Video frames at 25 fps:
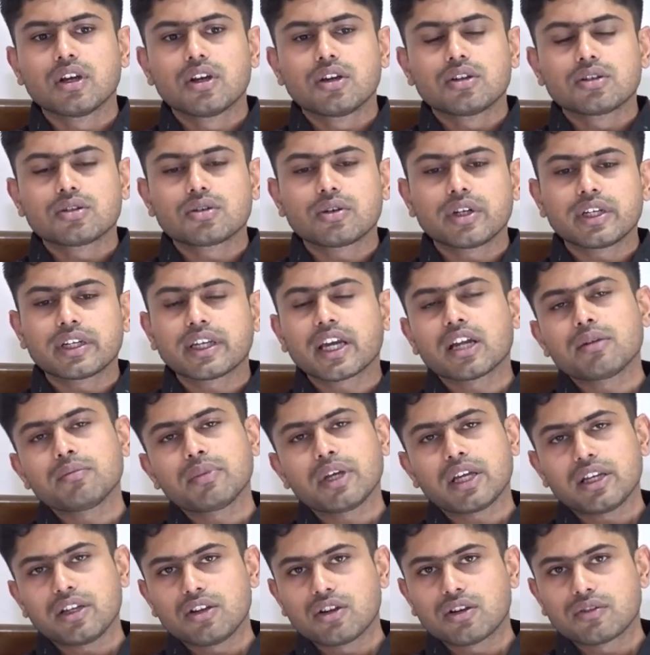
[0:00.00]
So it can
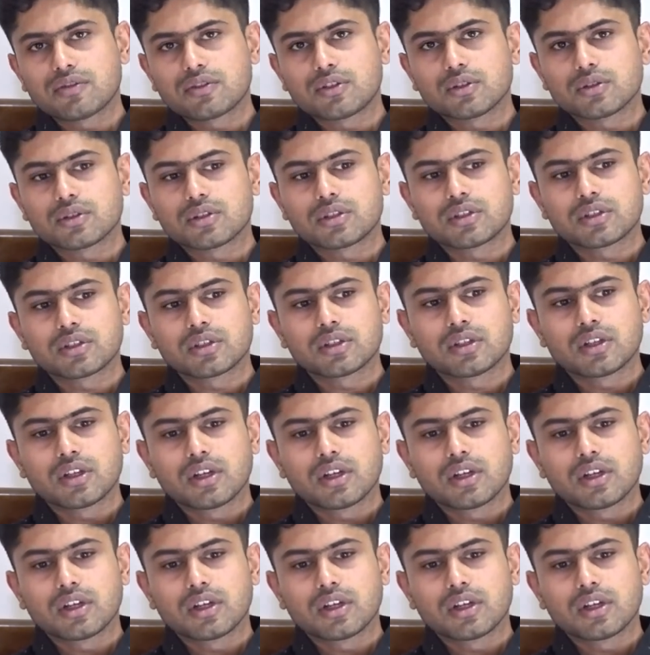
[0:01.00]
be any of those.